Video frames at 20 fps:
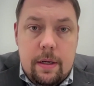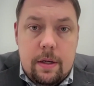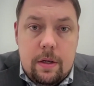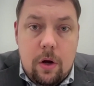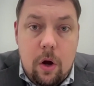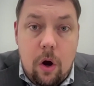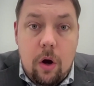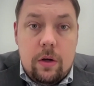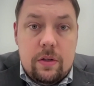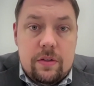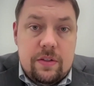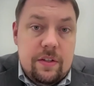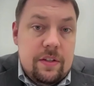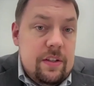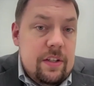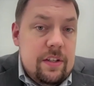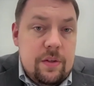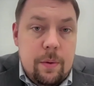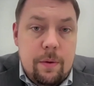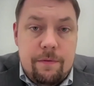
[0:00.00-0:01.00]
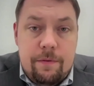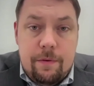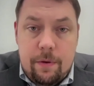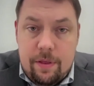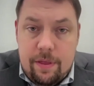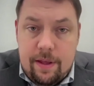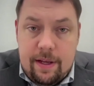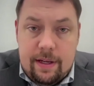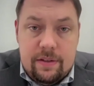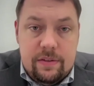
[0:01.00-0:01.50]
cause you to do a few
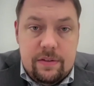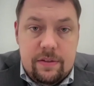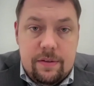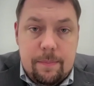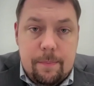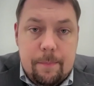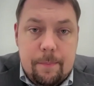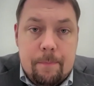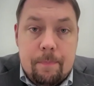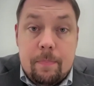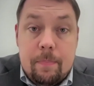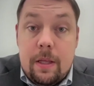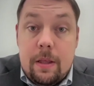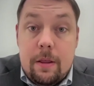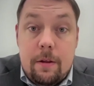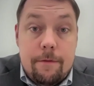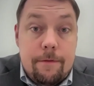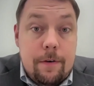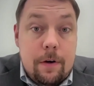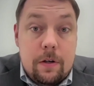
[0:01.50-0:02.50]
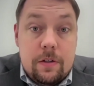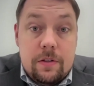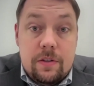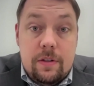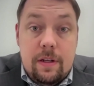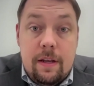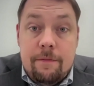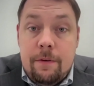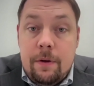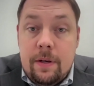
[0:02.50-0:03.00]
things. The first,
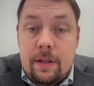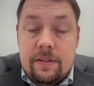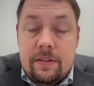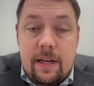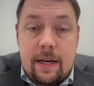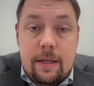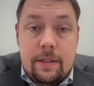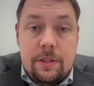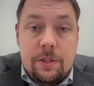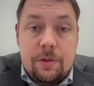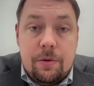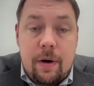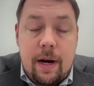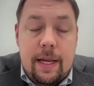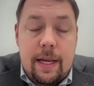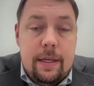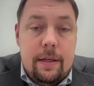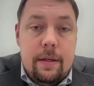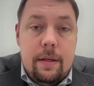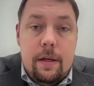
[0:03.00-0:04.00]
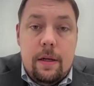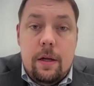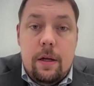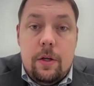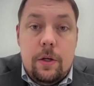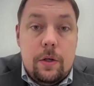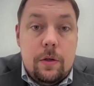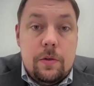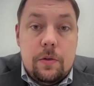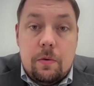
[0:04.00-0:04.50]
if you decide to strike,
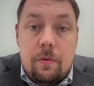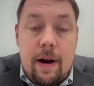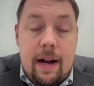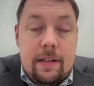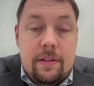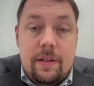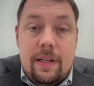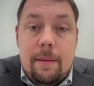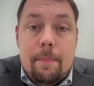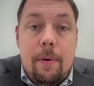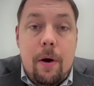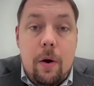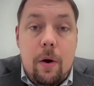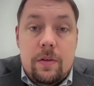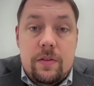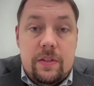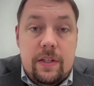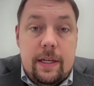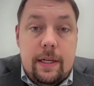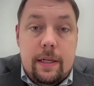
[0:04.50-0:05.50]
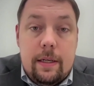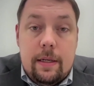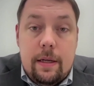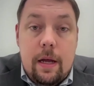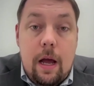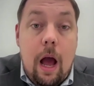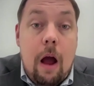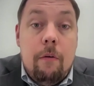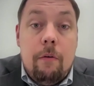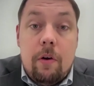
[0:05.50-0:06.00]
you're directly opposing
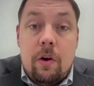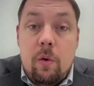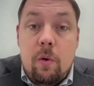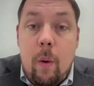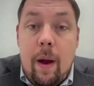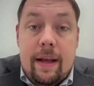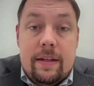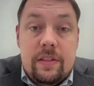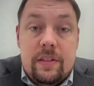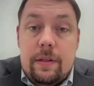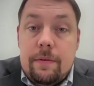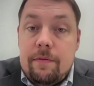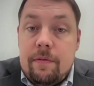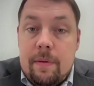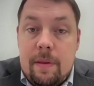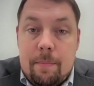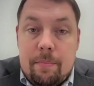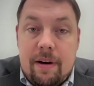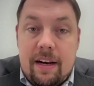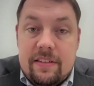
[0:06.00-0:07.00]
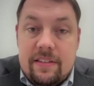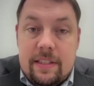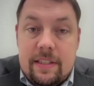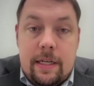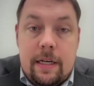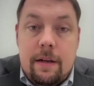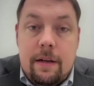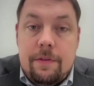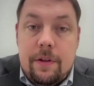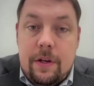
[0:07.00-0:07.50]
a request from the
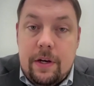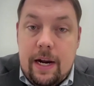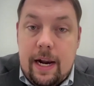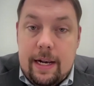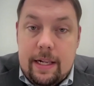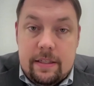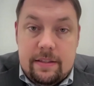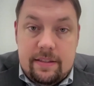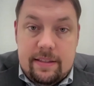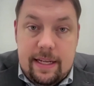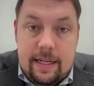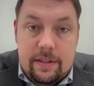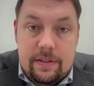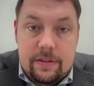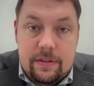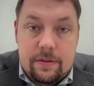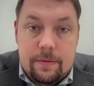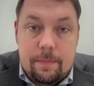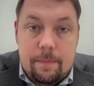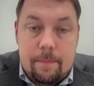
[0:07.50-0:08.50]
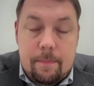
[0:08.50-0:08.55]
President of the United States.